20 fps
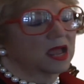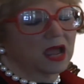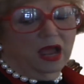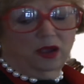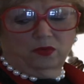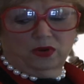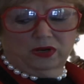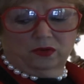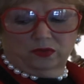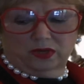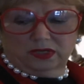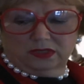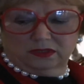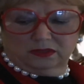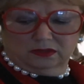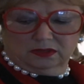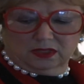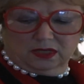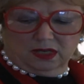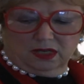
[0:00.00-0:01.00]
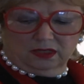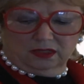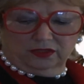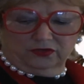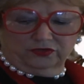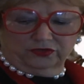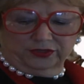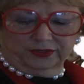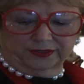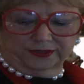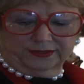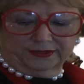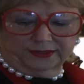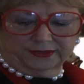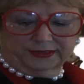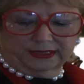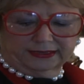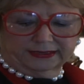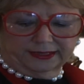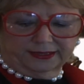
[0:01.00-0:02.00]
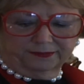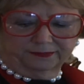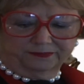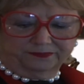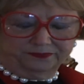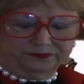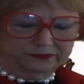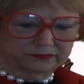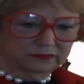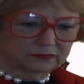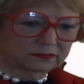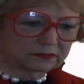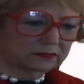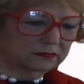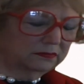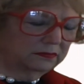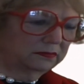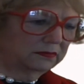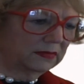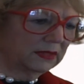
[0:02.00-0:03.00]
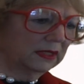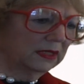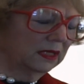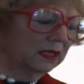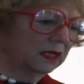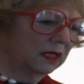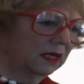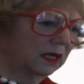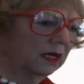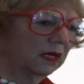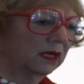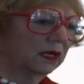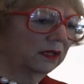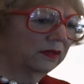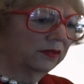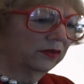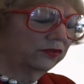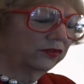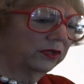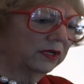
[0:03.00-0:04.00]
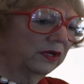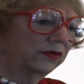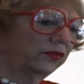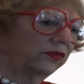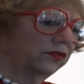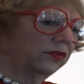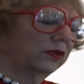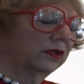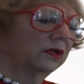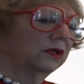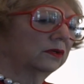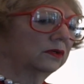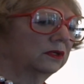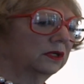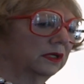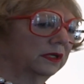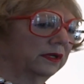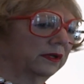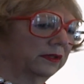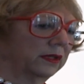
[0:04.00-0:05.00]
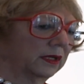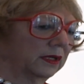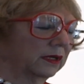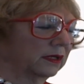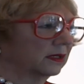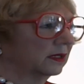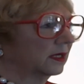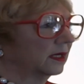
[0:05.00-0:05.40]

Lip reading: I went away to a college in Kentucky. There's an interesting corollary there.